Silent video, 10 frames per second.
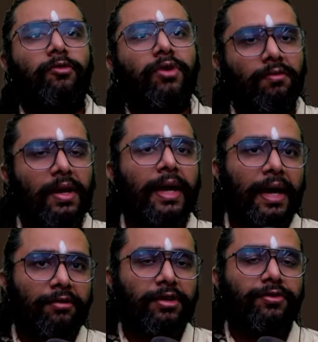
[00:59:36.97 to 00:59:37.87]
we will
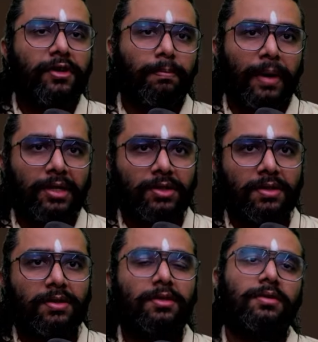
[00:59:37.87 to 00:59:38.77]
have different
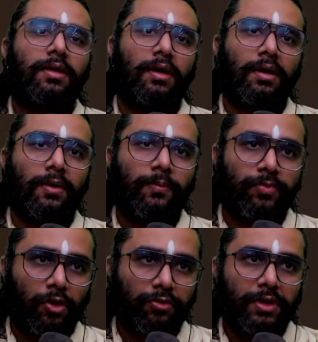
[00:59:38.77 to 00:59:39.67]
batches
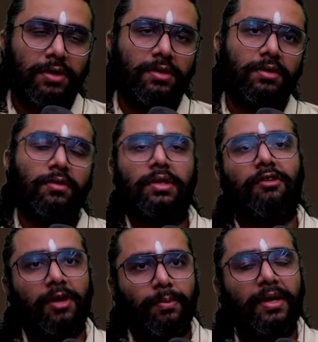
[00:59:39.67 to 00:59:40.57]
of this. There
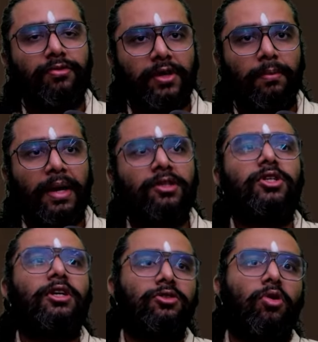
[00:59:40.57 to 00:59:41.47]
will be a free batch.
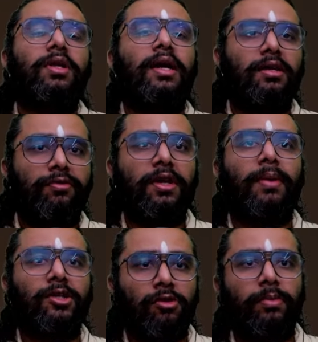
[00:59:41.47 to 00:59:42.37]
It is not that the free
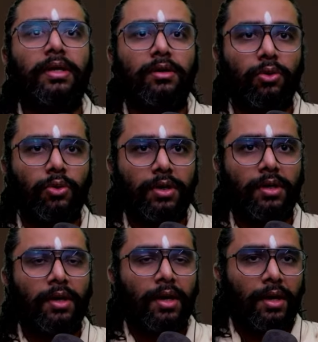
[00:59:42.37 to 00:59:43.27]
batch will be
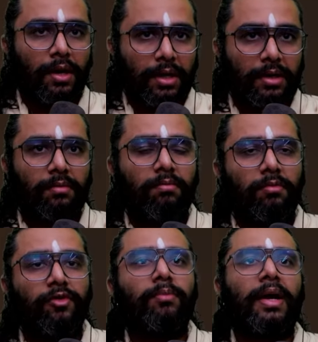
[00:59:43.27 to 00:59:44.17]
ignored.
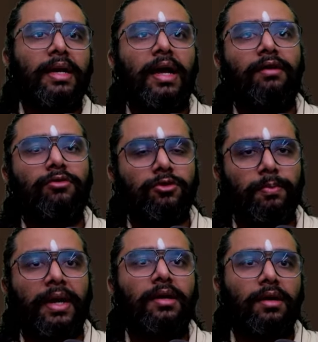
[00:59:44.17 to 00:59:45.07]
We might have to
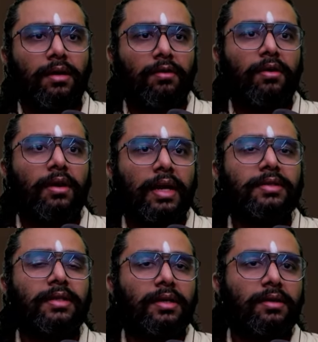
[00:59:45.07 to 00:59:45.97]
spend
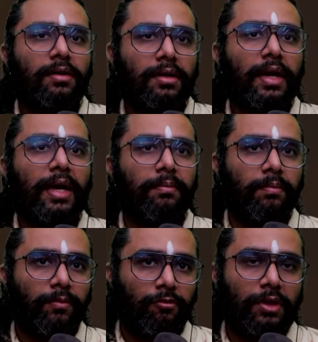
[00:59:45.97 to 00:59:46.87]
lesser
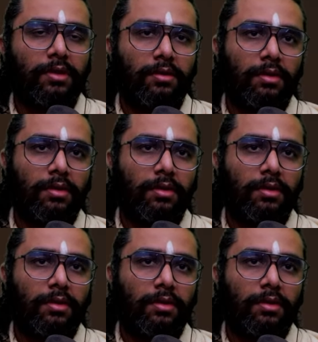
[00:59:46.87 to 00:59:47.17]
time with,